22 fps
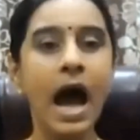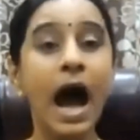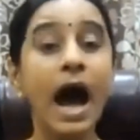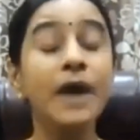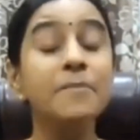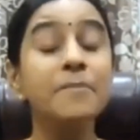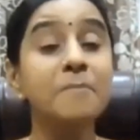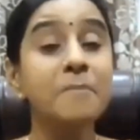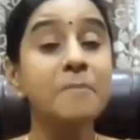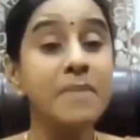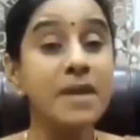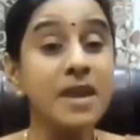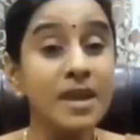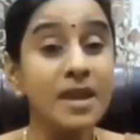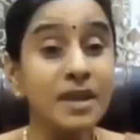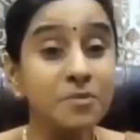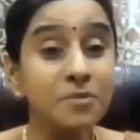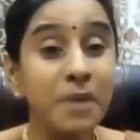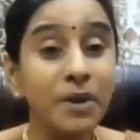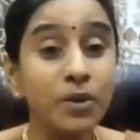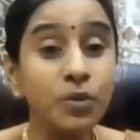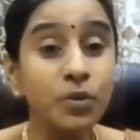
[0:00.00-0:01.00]
I
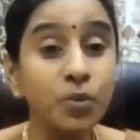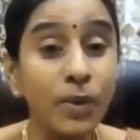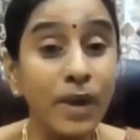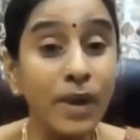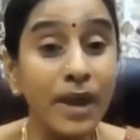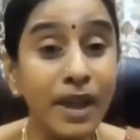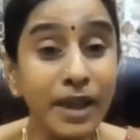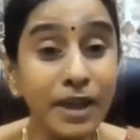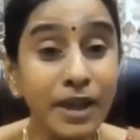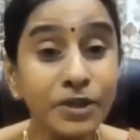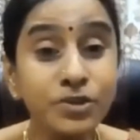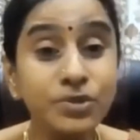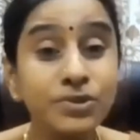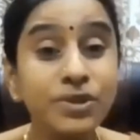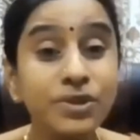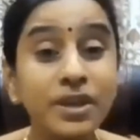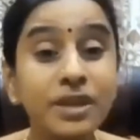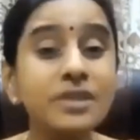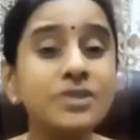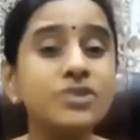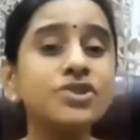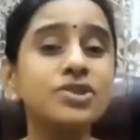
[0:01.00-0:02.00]
made my way into the
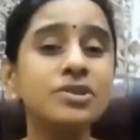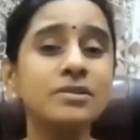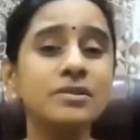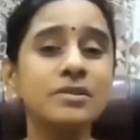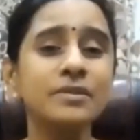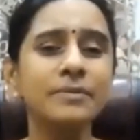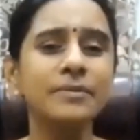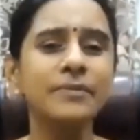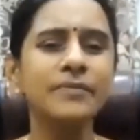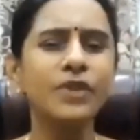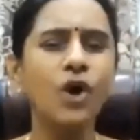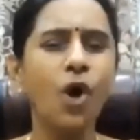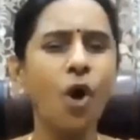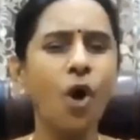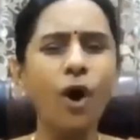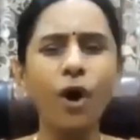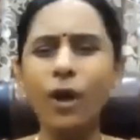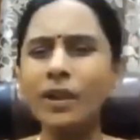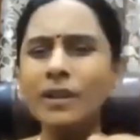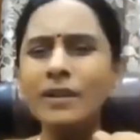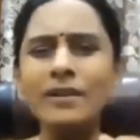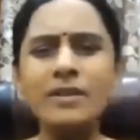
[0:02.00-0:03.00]
kitchen,
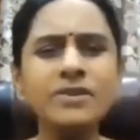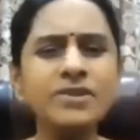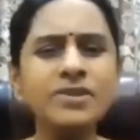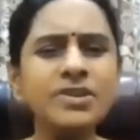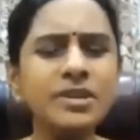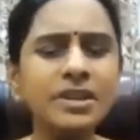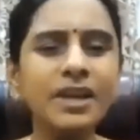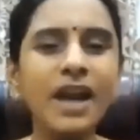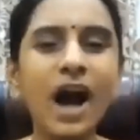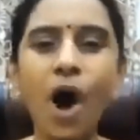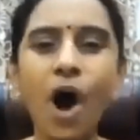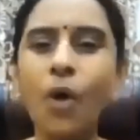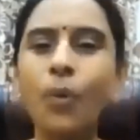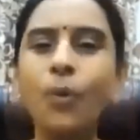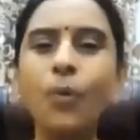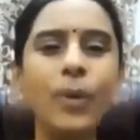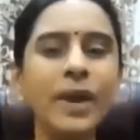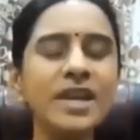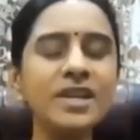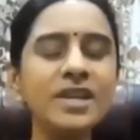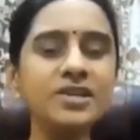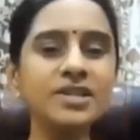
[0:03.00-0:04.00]
already
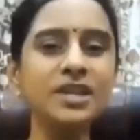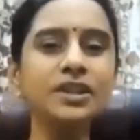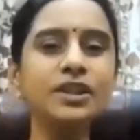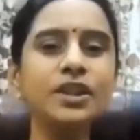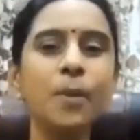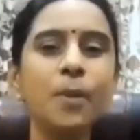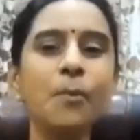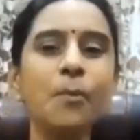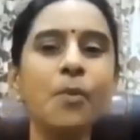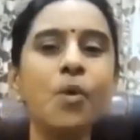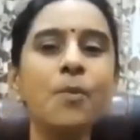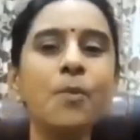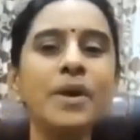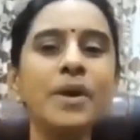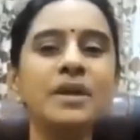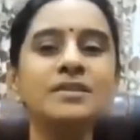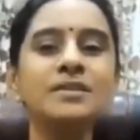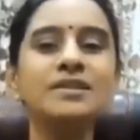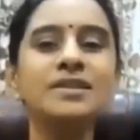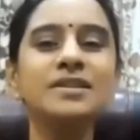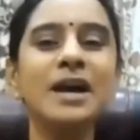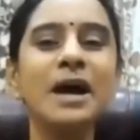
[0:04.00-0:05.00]
awaiting the
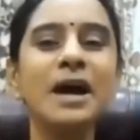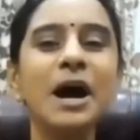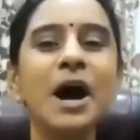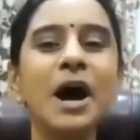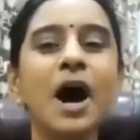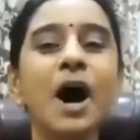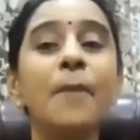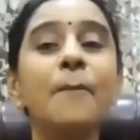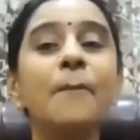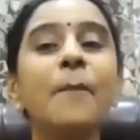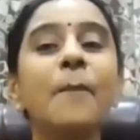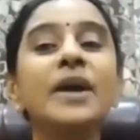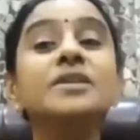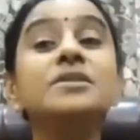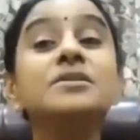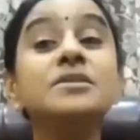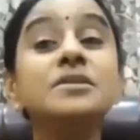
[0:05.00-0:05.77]
moment my